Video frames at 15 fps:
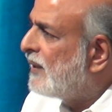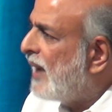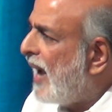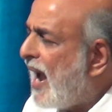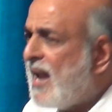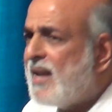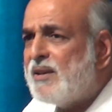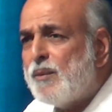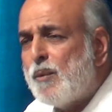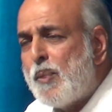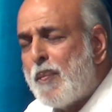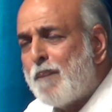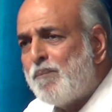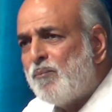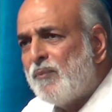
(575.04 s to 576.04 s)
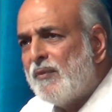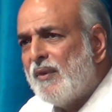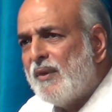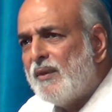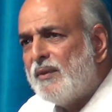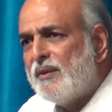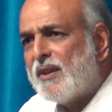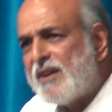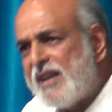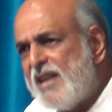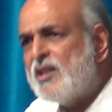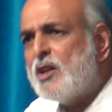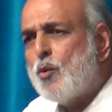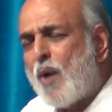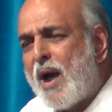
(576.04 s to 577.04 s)
And the
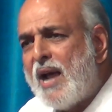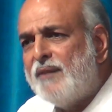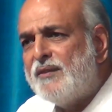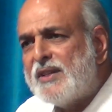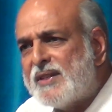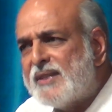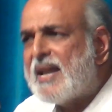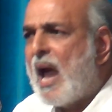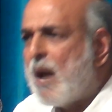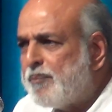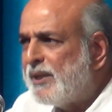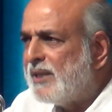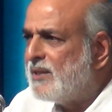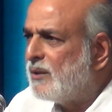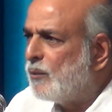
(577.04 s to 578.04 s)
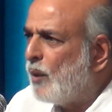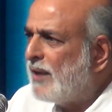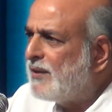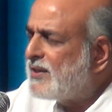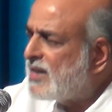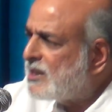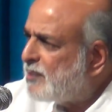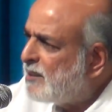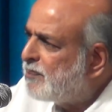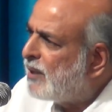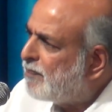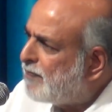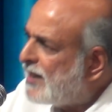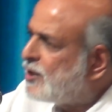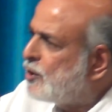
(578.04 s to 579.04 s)
reason why this has happened, why this has been
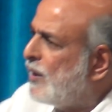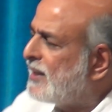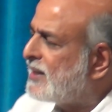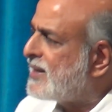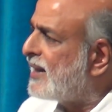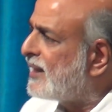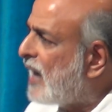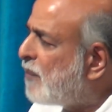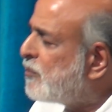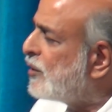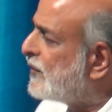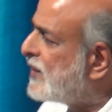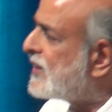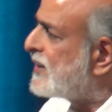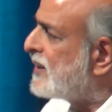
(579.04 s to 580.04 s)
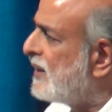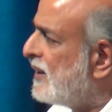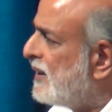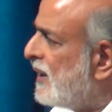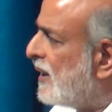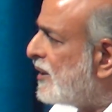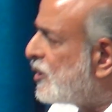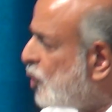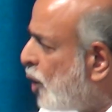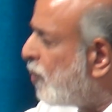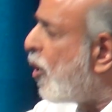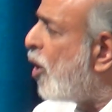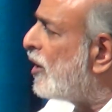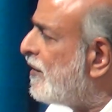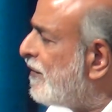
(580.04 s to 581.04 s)
perpetuated and come to this
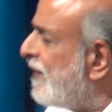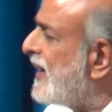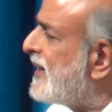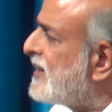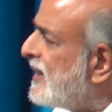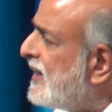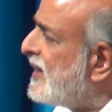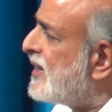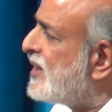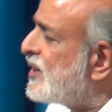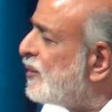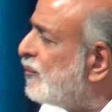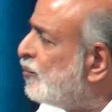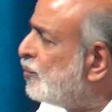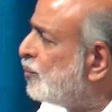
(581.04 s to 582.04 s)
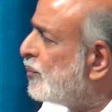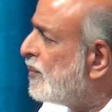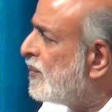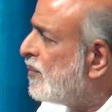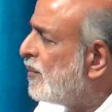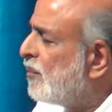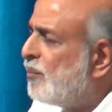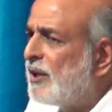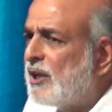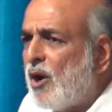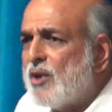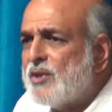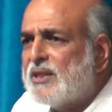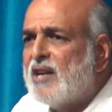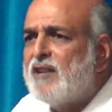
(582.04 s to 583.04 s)
snowball effect is
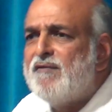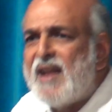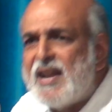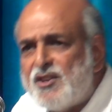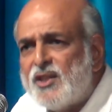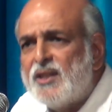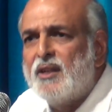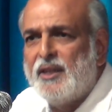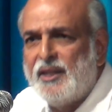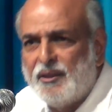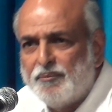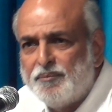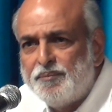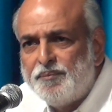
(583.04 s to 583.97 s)
because conventionally,